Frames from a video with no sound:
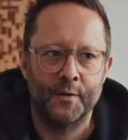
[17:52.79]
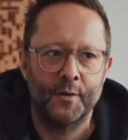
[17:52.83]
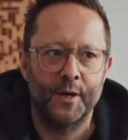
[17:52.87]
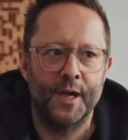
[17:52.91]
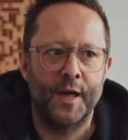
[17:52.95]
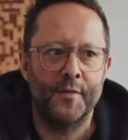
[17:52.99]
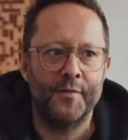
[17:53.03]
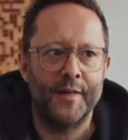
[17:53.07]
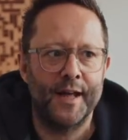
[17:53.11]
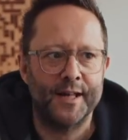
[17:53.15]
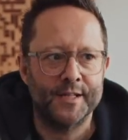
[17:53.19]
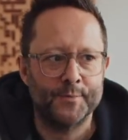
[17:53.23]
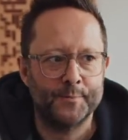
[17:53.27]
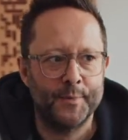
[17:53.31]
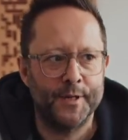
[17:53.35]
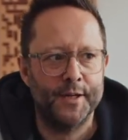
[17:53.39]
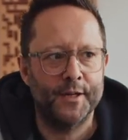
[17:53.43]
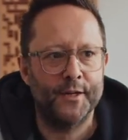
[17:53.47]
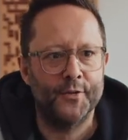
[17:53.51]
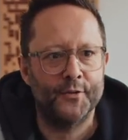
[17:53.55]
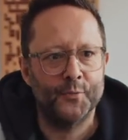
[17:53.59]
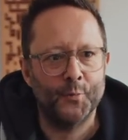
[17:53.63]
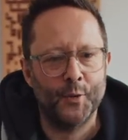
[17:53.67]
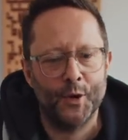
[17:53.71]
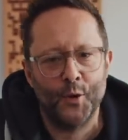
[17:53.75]
And that's
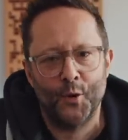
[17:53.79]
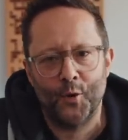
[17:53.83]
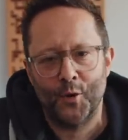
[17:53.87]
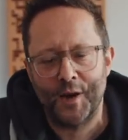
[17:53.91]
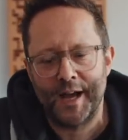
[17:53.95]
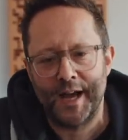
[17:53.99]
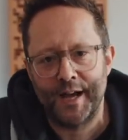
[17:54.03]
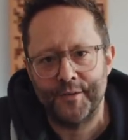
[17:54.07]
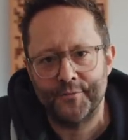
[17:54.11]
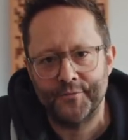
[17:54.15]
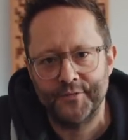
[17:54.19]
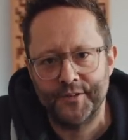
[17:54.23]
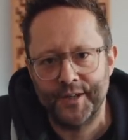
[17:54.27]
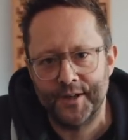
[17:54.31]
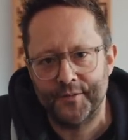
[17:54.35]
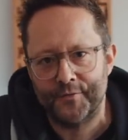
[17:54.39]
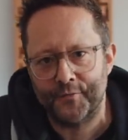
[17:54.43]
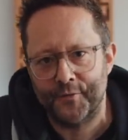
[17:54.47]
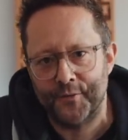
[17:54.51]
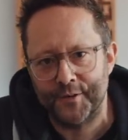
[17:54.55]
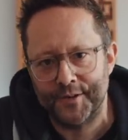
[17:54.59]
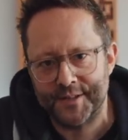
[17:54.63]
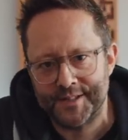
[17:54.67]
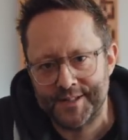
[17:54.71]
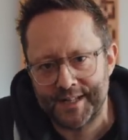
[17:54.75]
because we all have
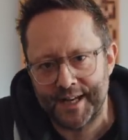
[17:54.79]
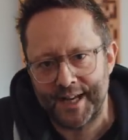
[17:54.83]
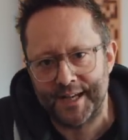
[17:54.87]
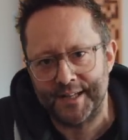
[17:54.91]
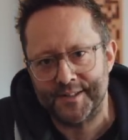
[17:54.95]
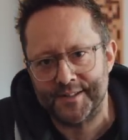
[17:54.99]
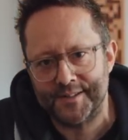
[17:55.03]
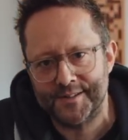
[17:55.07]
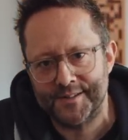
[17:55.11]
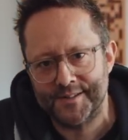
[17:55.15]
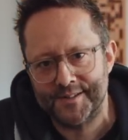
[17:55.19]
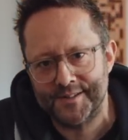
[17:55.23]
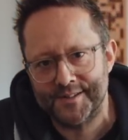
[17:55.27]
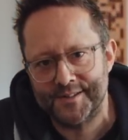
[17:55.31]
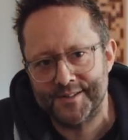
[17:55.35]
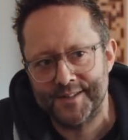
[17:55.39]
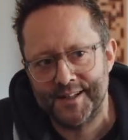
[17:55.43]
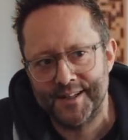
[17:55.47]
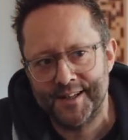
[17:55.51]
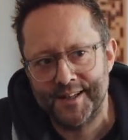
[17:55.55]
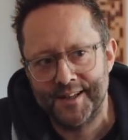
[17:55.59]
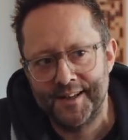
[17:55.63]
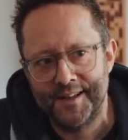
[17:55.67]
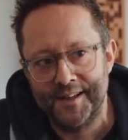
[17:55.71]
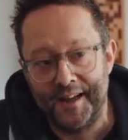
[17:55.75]
different tastes
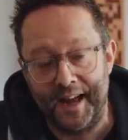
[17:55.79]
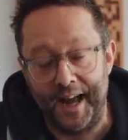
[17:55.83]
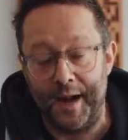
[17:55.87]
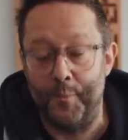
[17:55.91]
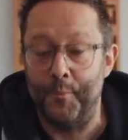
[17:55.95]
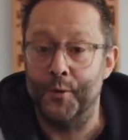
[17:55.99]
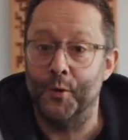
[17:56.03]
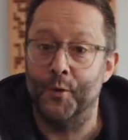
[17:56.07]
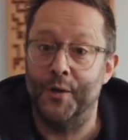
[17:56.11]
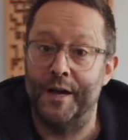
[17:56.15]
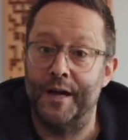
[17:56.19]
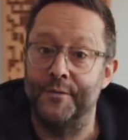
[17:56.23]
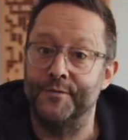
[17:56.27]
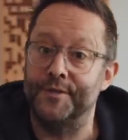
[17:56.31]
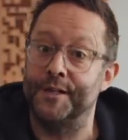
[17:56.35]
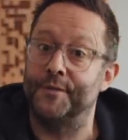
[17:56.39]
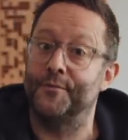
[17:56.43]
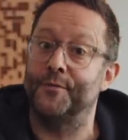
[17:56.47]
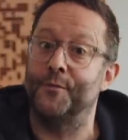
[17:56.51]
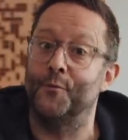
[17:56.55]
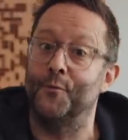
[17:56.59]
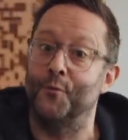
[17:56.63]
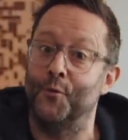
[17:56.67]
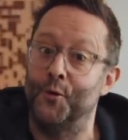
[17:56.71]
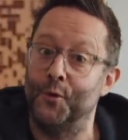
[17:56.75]
and we all have
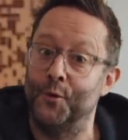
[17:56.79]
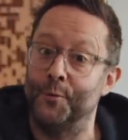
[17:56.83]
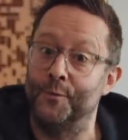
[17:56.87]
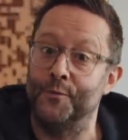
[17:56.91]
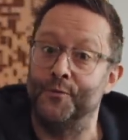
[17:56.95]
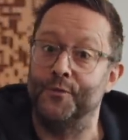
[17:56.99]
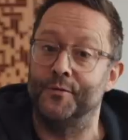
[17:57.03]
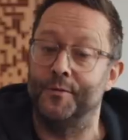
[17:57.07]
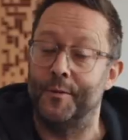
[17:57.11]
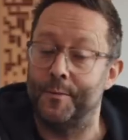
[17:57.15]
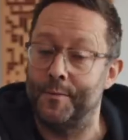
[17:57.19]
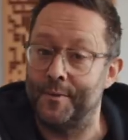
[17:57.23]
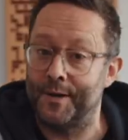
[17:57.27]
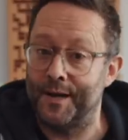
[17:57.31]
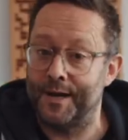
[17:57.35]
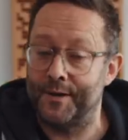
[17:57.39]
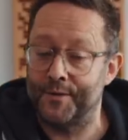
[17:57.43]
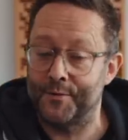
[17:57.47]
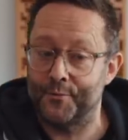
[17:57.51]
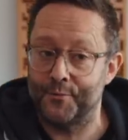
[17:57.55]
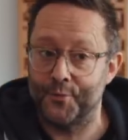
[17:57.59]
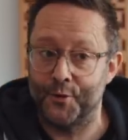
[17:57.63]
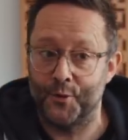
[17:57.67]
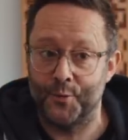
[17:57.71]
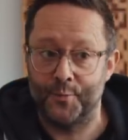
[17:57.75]
different rooms. Remember how
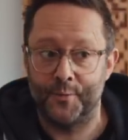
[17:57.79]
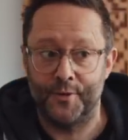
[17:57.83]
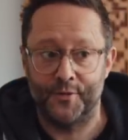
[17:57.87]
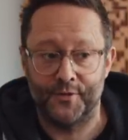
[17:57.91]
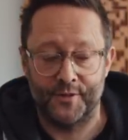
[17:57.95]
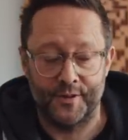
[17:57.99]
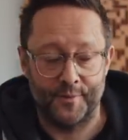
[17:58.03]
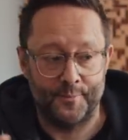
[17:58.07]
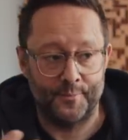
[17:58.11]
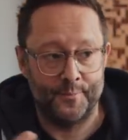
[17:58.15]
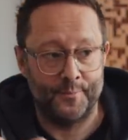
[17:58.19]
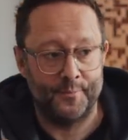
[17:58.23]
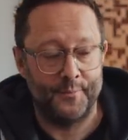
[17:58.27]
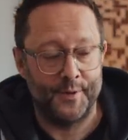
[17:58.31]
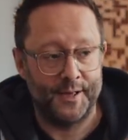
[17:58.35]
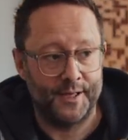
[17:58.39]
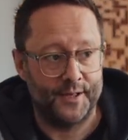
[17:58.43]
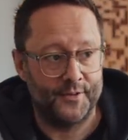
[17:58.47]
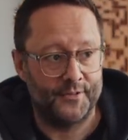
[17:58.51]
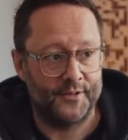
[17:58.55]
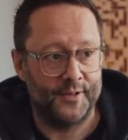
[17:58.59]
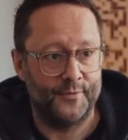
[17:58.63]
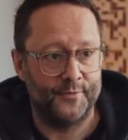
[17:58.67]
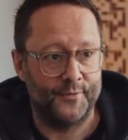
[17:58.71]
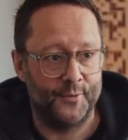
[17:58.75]
the room is the
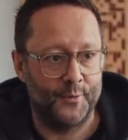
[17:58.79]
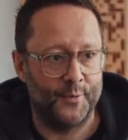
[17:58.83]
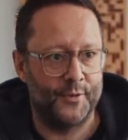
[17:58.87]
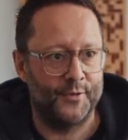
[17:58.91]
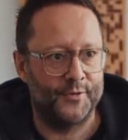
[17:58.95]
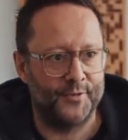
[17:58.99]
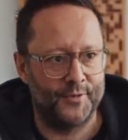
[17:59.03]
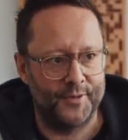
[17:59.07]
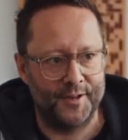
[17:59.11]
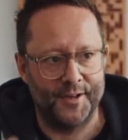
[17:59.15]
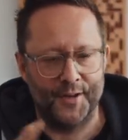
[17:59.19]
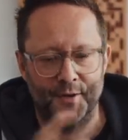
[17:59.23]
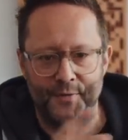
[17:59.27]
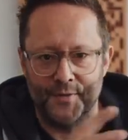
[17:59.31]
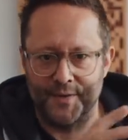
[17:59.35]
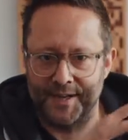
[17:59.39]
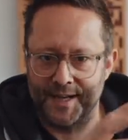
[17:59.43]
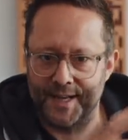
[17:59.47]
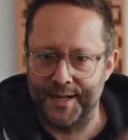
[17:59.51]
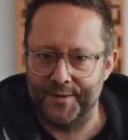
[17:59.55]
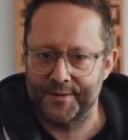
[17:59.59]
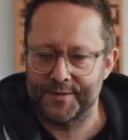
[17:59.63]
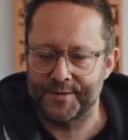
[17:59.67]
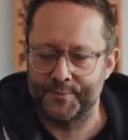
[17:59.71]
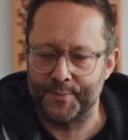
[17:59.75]
biggest influencer on the
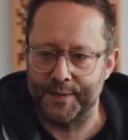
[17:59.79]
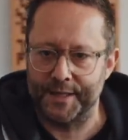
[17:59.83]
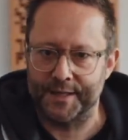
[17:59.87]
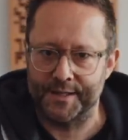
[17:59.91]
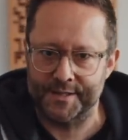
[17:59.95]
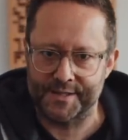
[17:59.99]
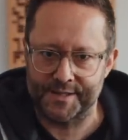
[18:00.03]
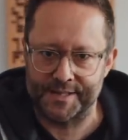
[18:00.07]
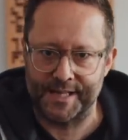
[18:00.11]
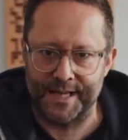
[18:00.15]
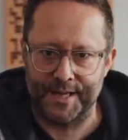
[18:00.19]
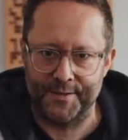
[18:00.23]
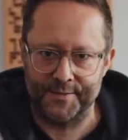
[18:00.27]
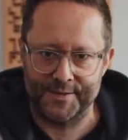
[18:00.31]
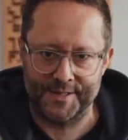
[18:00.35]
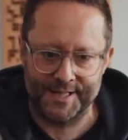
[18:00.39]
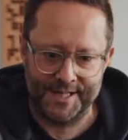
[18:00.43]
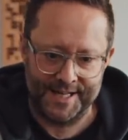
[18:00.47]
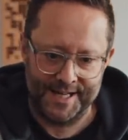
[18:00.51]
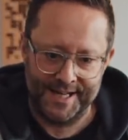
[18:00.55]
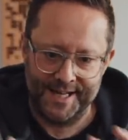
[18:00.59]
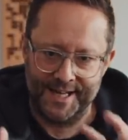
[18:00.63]
loudspeaker sound?